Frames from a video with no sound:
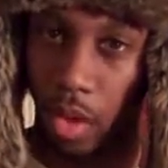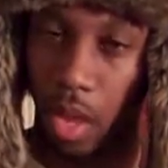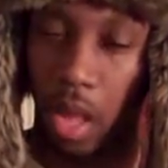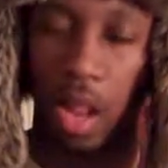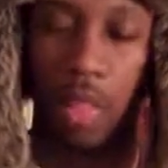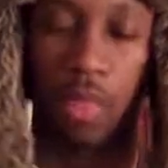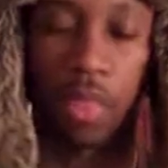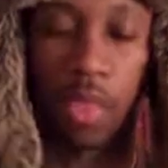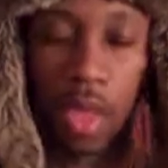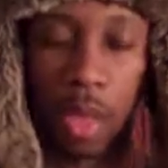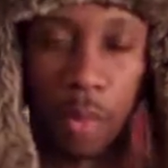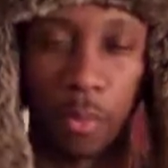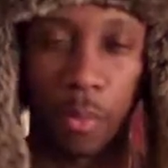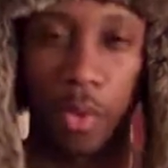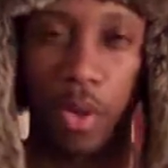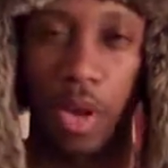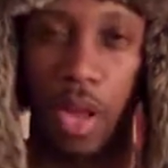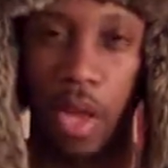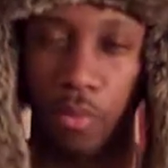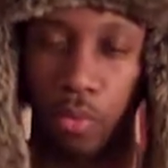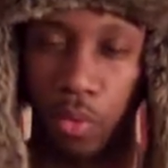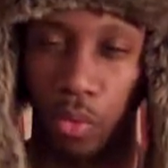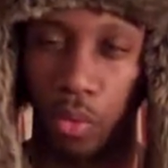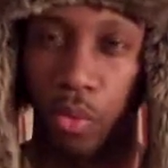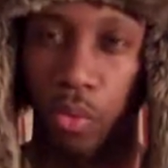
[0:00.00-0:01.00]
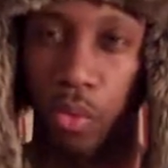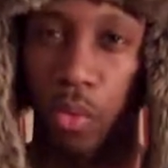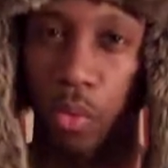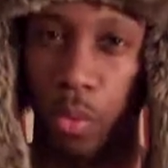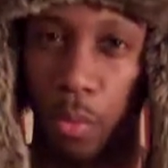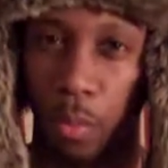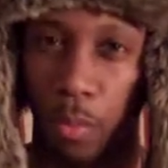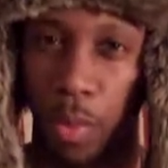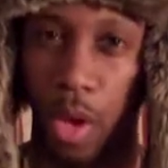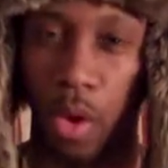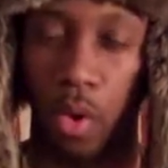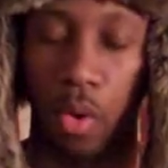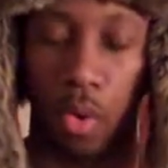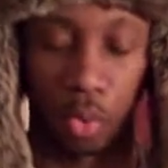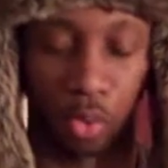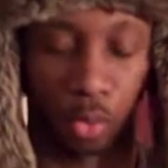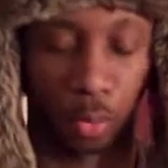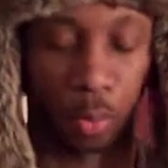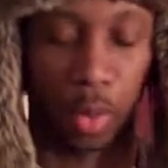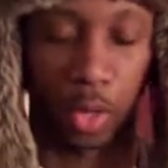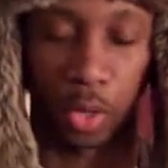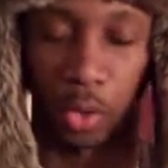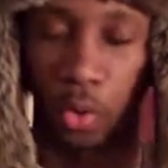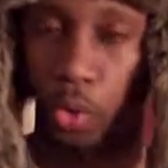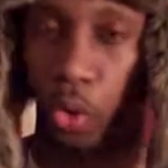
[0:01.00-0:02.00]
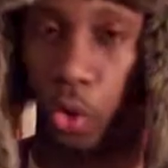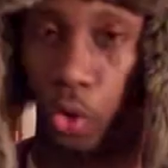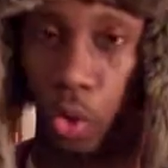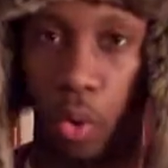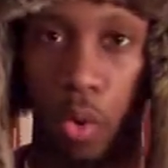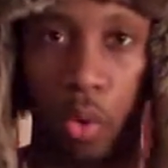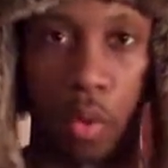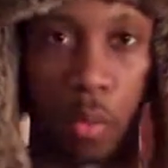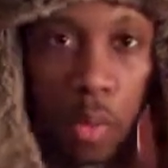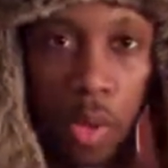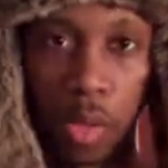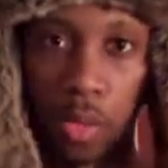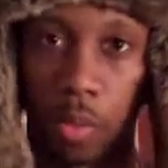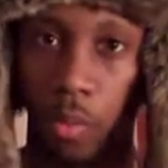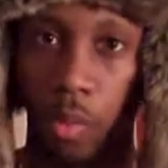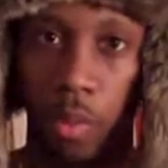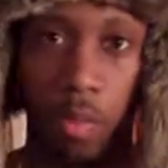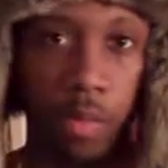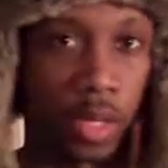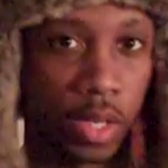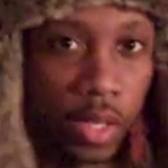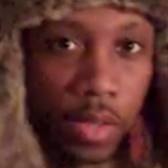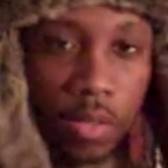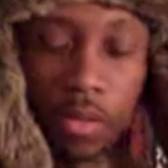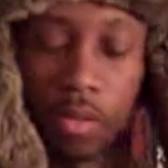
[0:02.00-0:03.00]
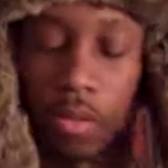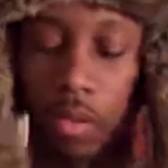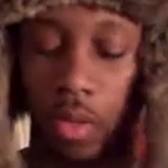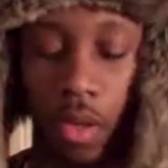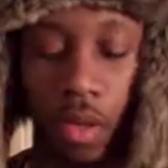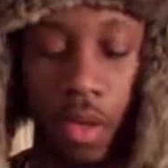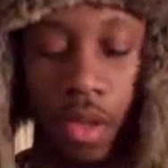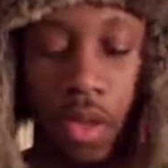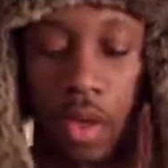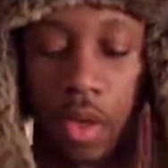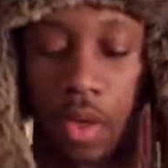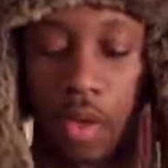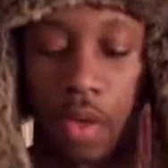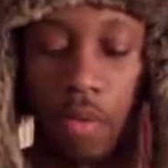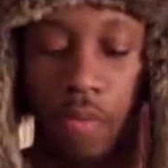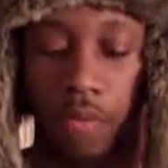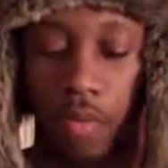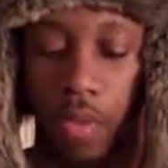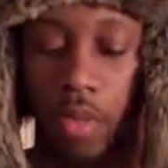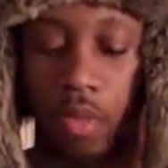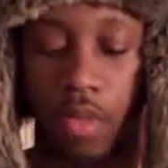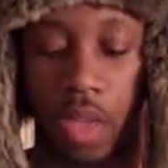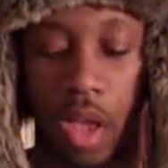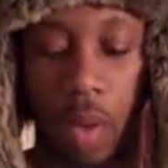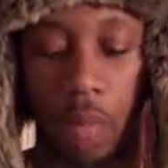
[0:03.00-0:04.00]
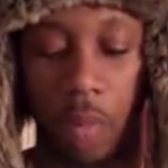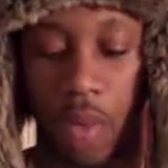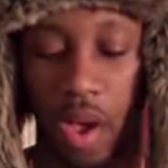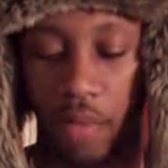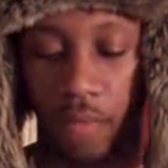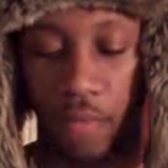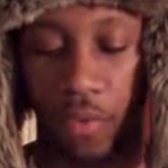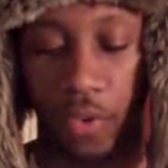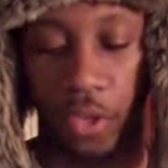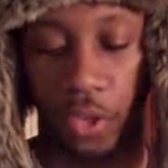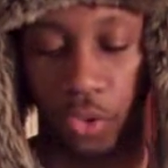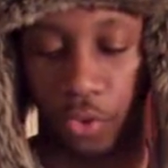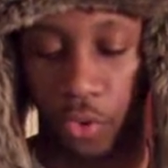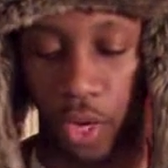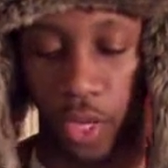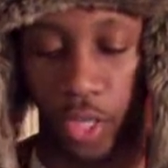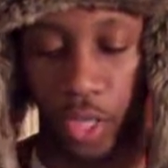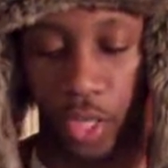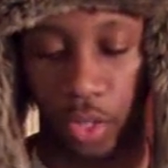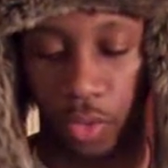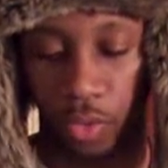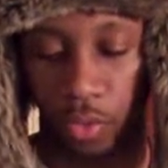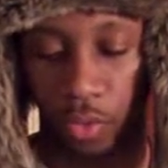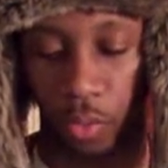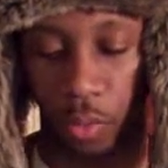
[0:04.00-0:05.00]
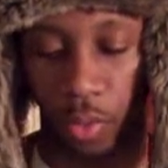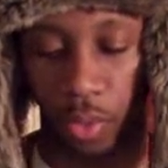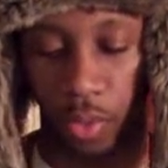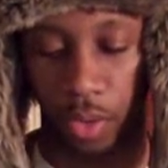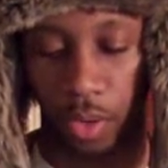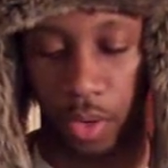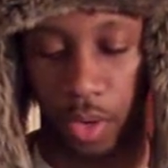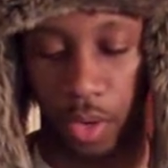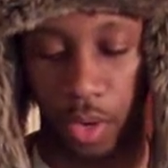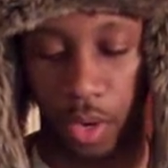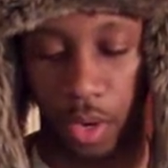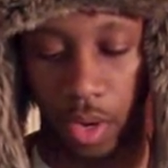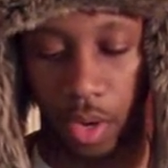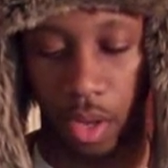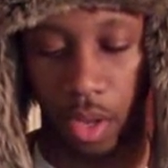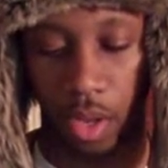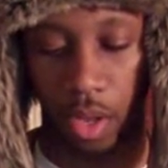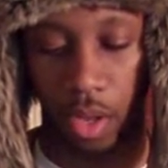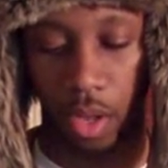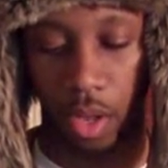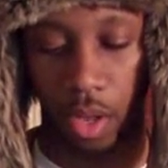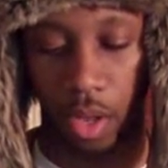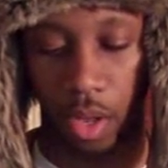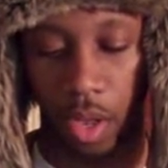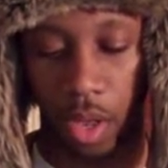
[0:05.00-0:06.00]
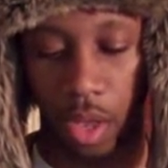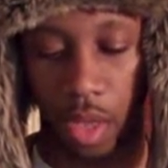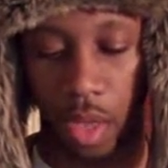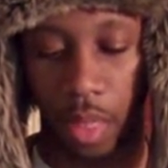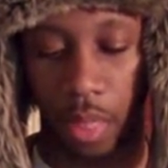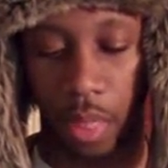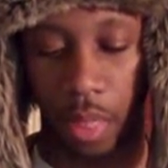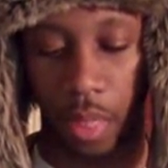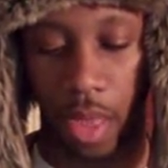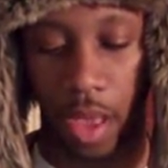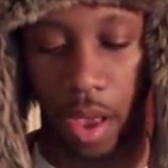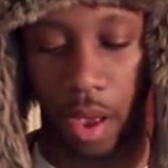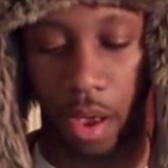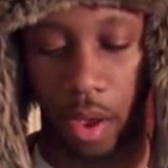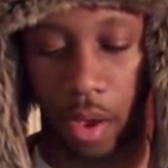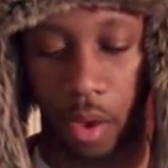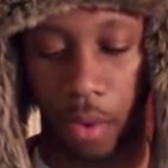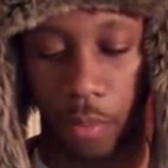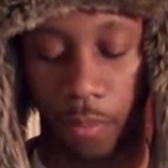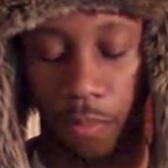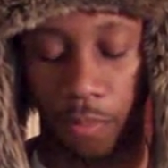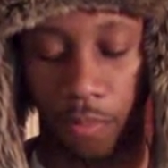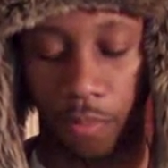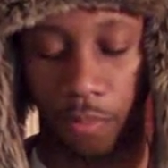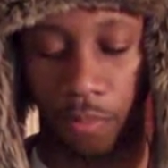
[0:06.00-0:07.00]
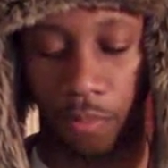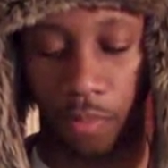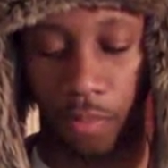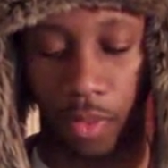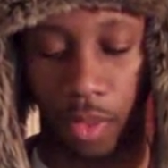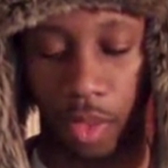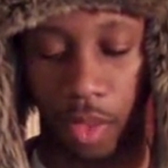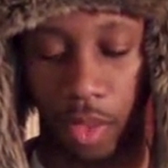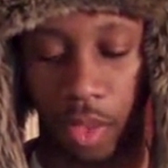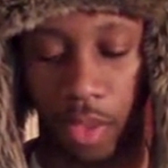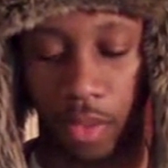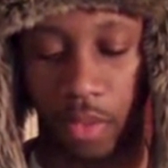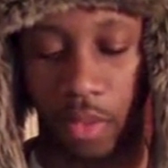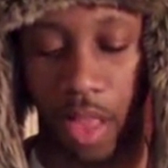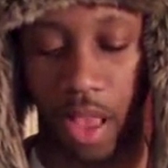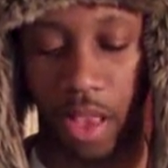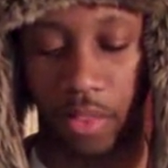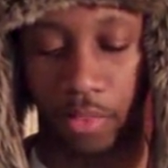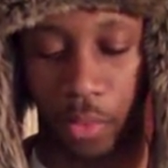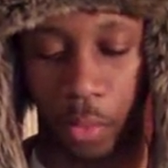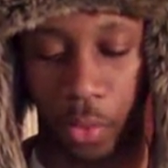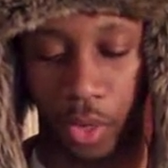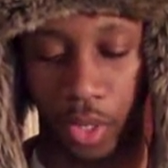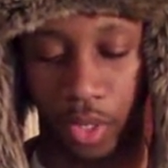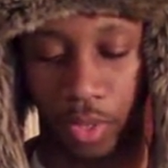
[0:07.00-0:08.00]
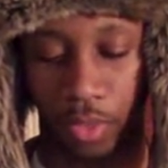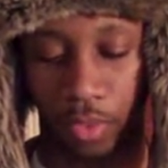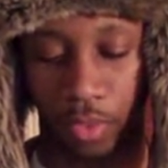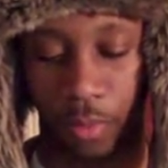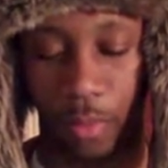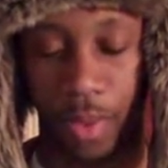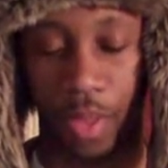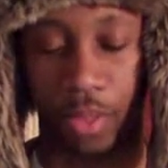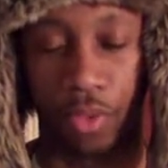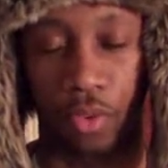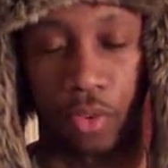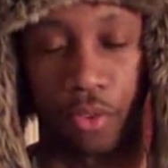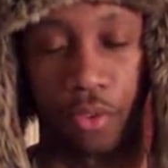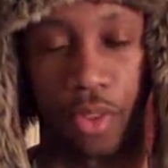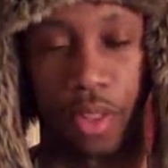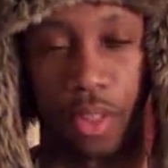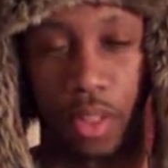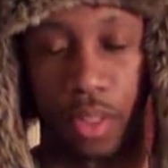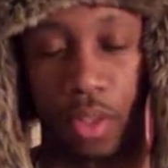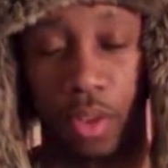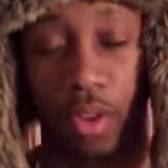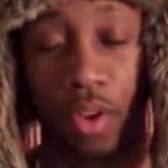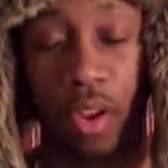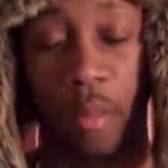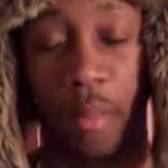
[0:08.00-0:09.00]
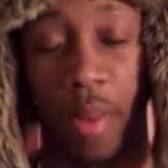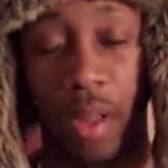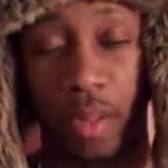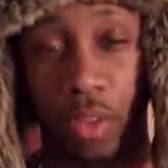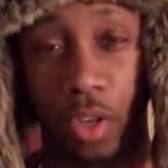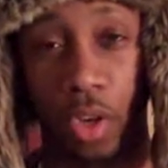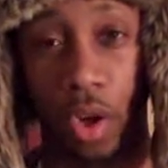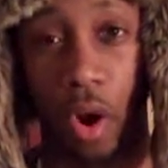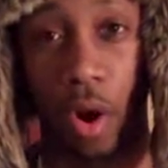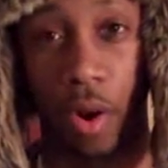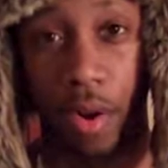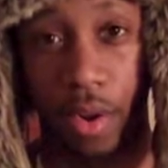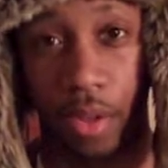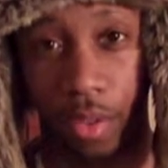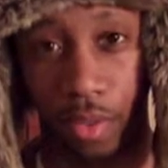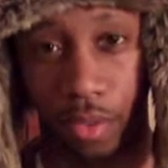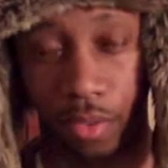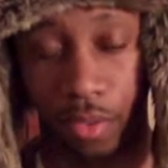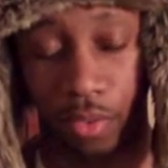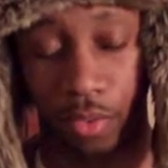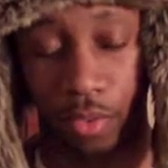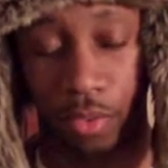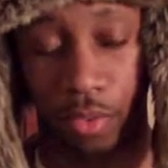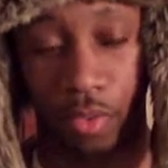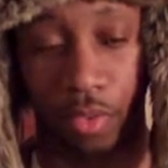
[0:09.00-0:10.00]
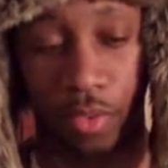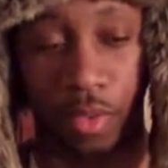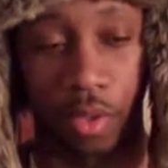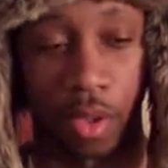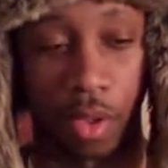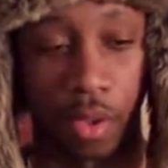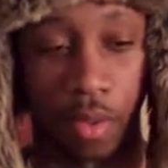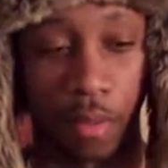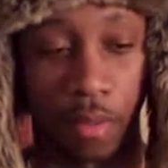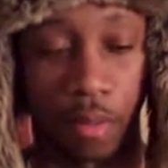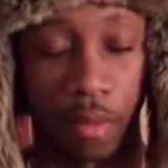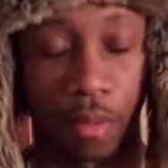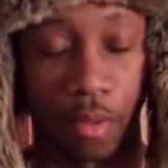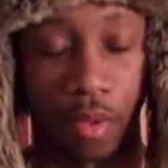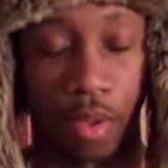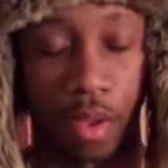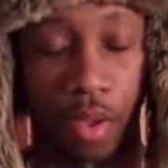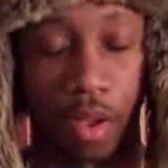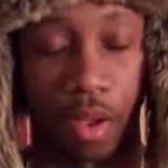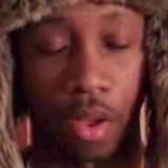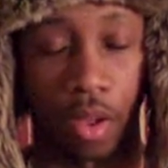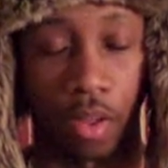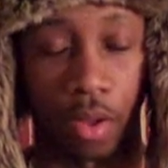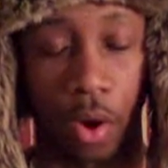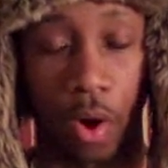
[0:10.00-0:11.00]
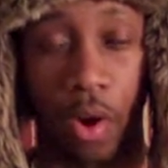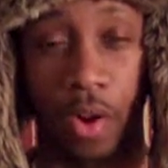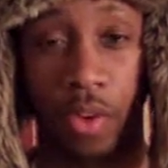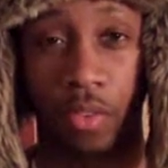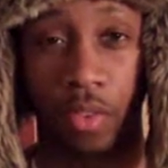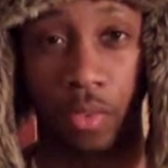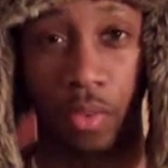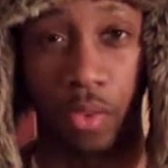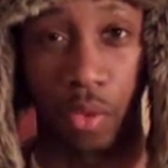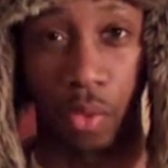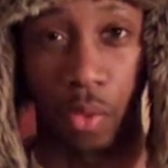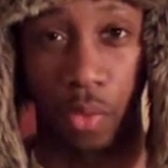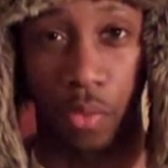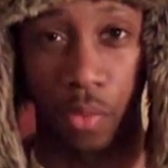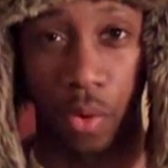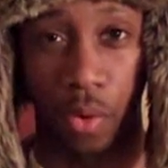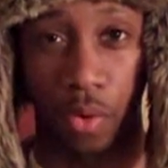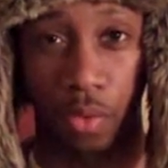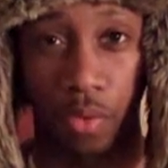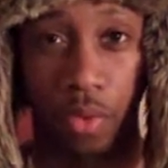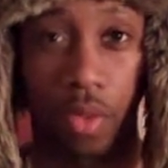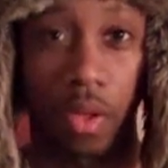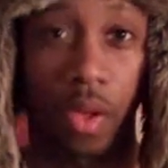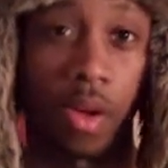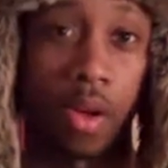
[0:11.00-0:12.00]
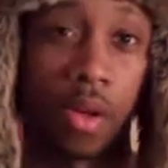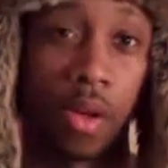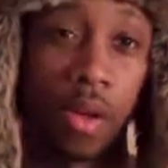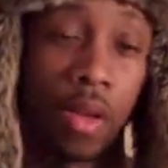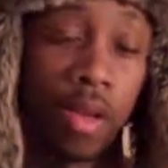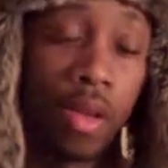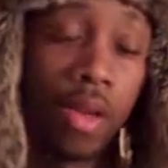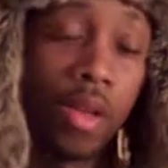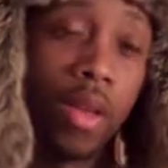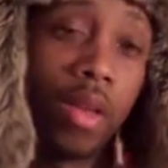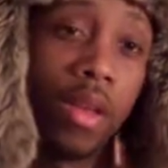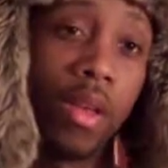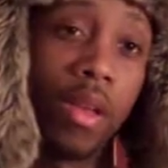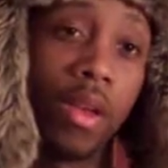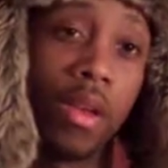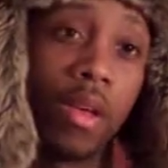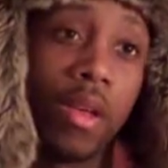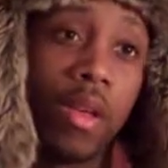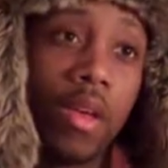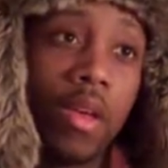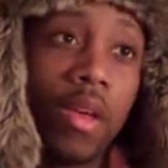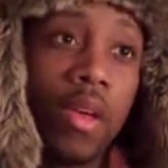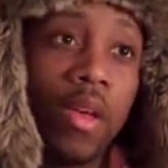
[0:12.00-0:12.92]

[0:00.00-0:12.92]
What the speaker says: I think I'm gonna have to do my own special show on Wonder Woman just to vent out my frustrations with her. Now, his last question is about the Guardians, the Guardians of the Universe, and